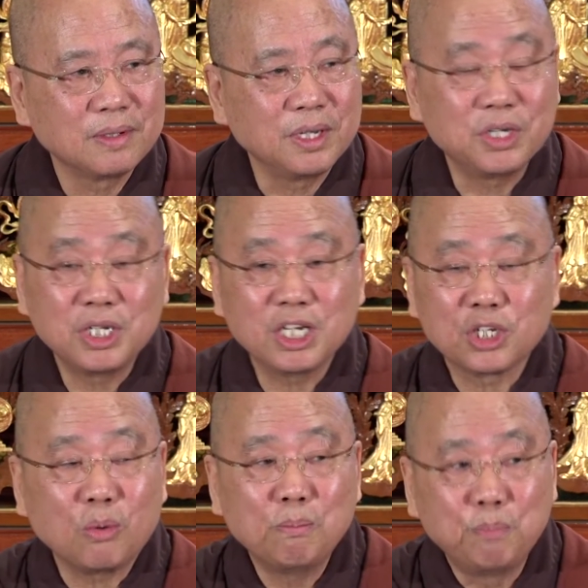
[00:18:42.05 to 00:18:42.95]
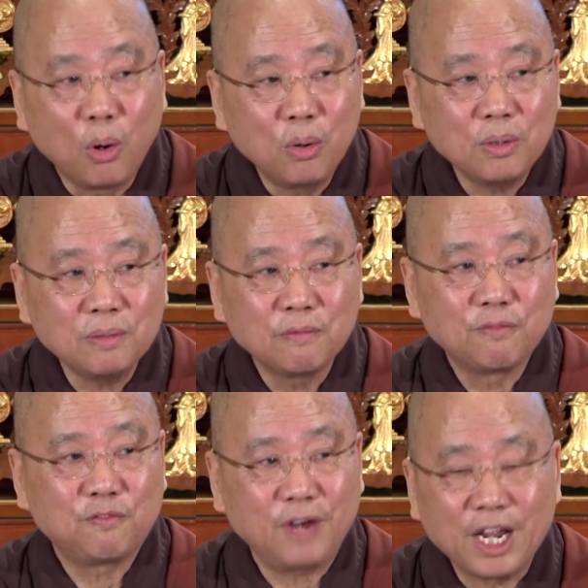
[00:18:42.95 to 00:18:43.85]
He sees his own bone,
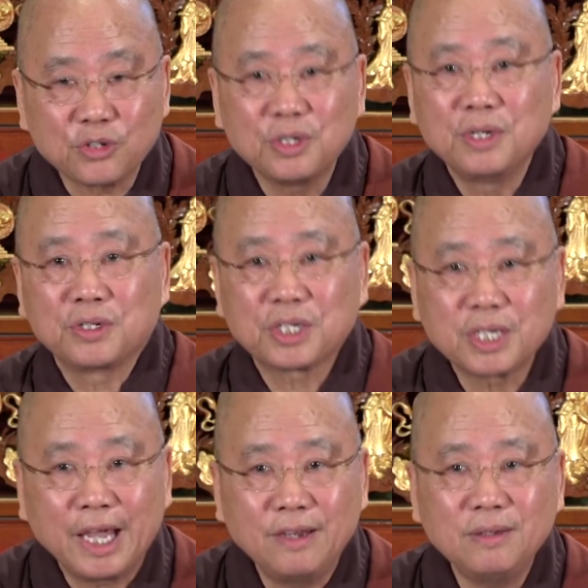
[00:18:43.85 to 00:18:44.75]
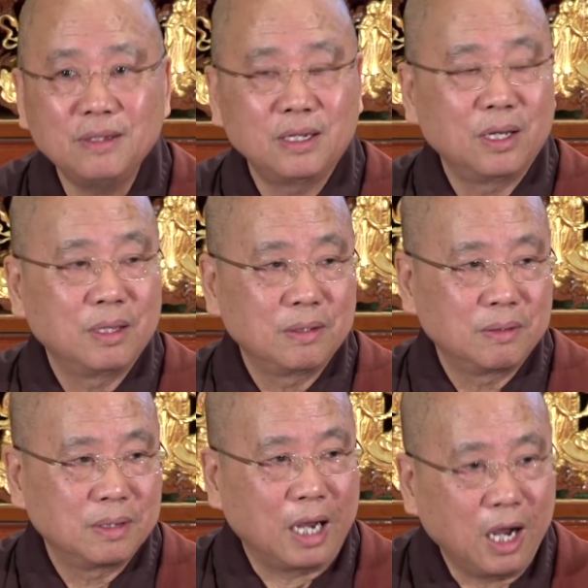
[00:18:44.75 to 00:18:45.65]
flesh, skin,
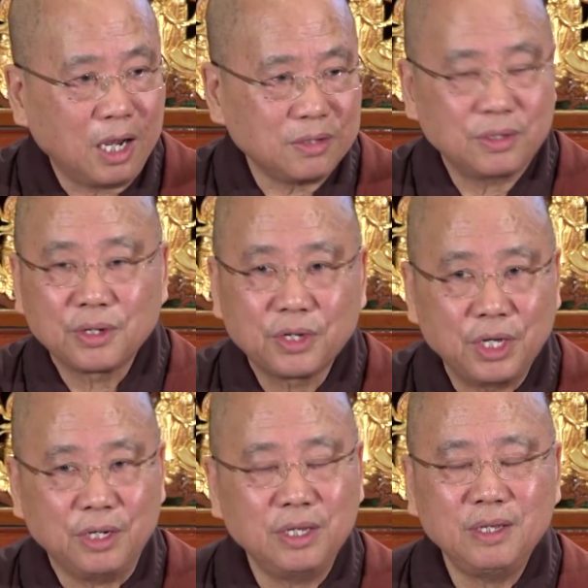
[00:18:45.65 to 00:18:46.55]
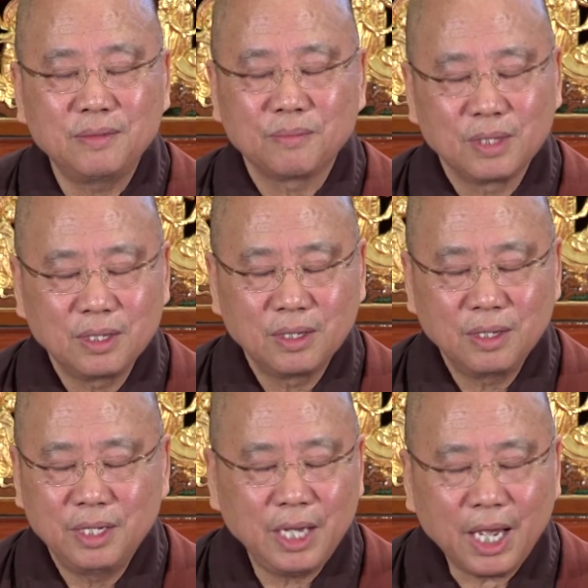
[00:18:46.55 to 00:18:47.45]
heart, kidney.
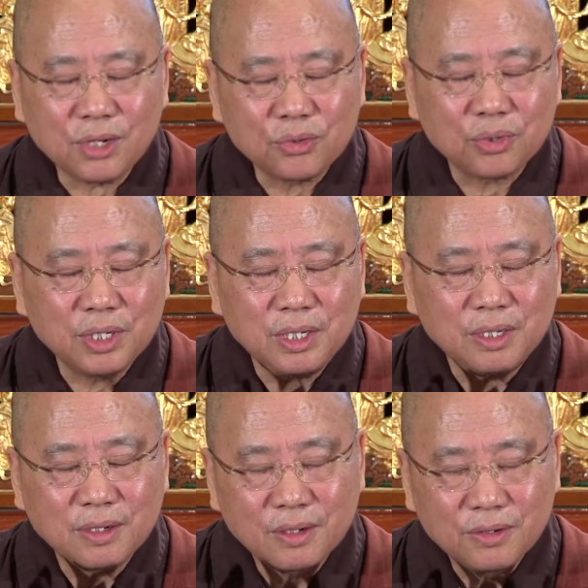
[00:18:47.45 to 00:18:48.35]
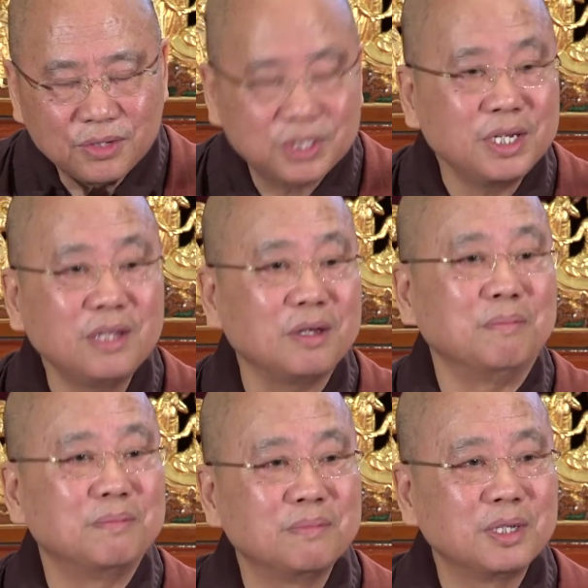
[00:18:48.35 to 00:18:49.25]
He actually sees
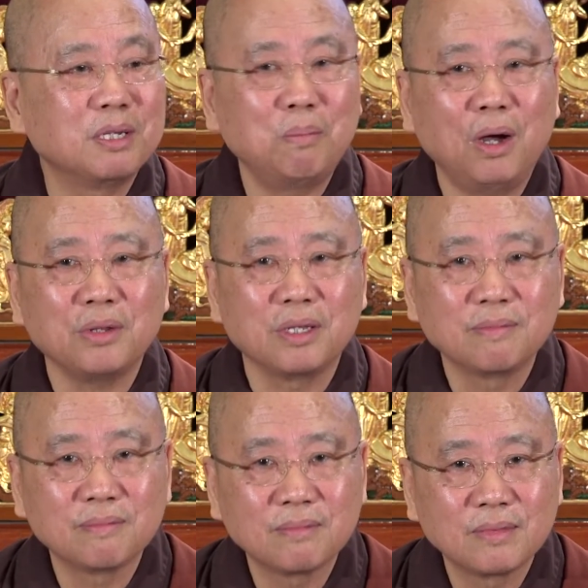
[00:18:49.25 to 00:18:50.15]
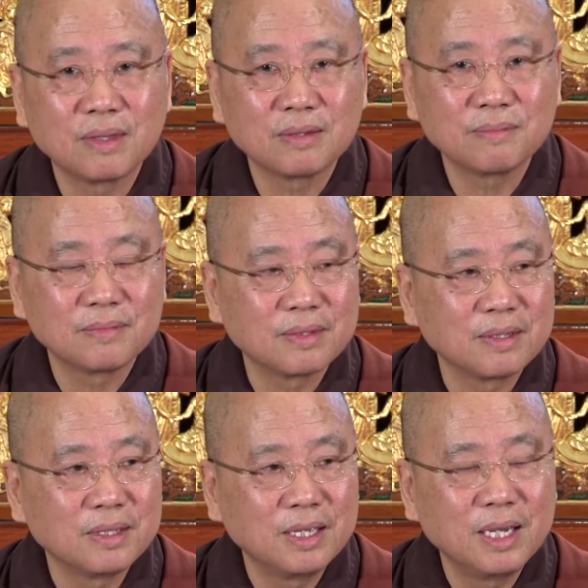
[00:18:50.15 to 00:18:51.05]
them in the body.
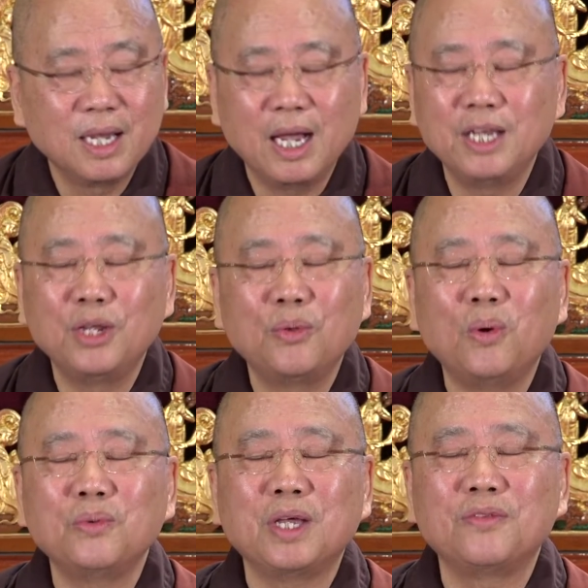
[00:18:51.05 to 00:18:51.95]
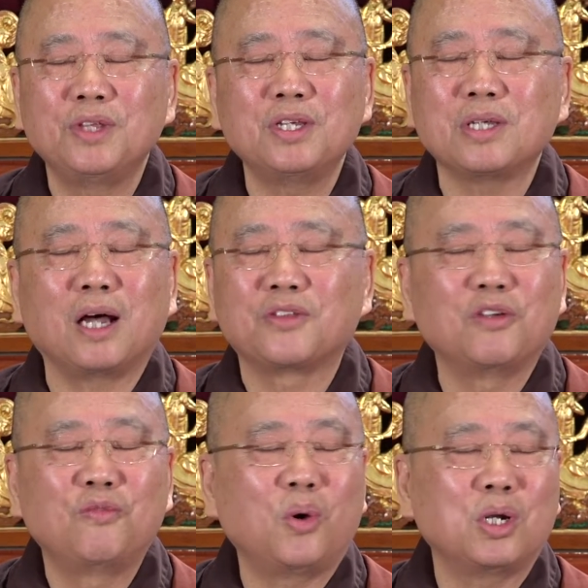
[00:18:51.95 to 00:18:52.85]
And you know that these are
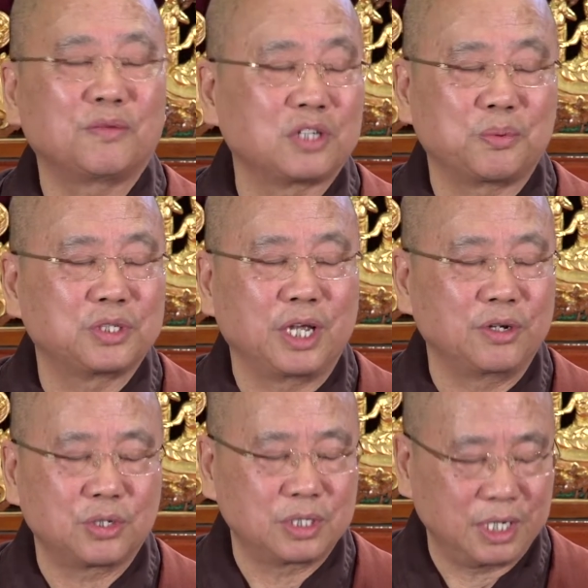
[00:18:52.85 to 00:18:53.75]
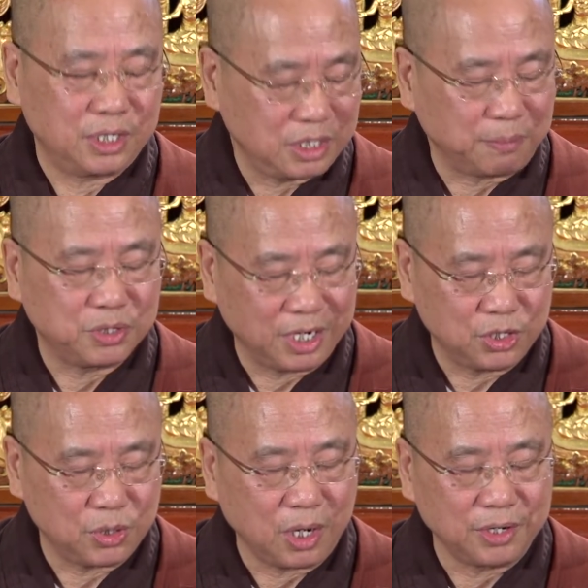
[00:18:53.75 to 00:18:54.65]
devoid of
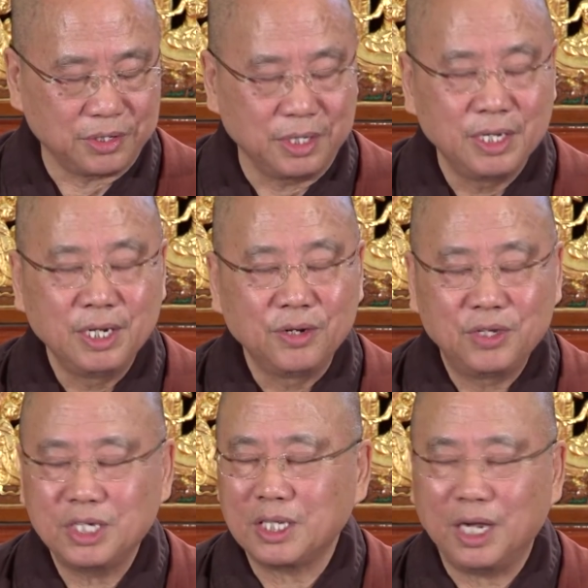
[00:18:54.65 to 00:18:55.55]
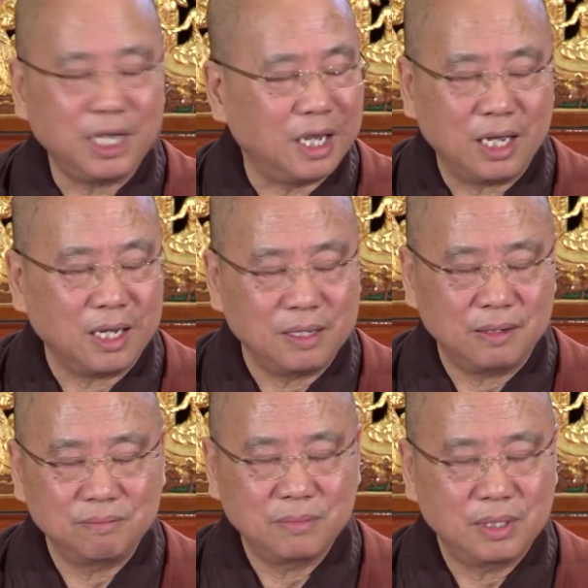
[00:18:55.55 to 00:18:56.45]
substantiality. These are
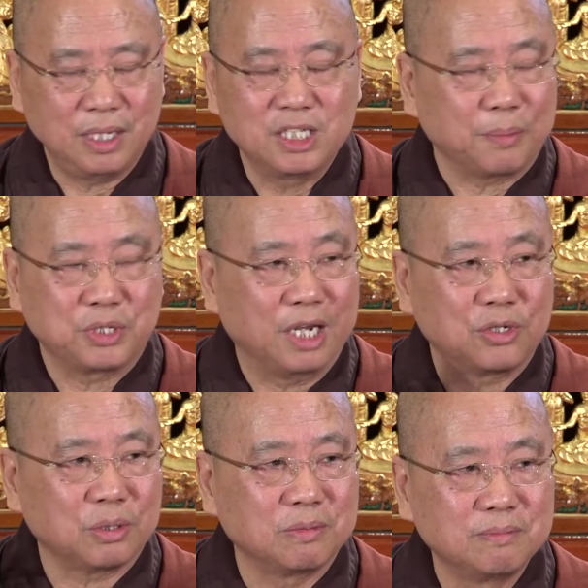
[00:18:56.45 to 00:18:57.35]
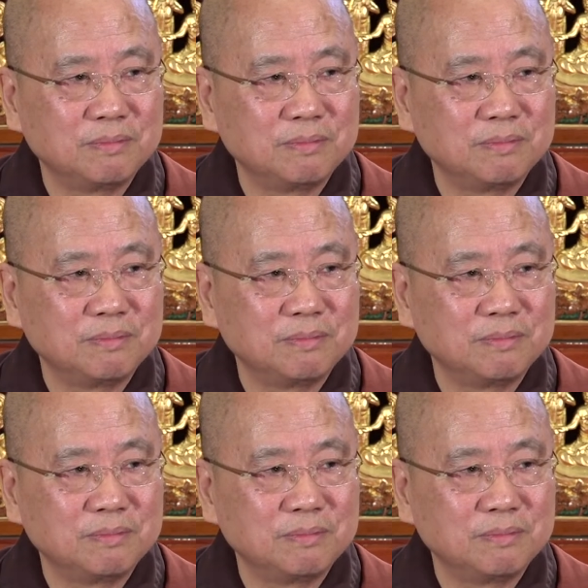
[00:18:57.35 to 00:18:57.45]
insubstantial.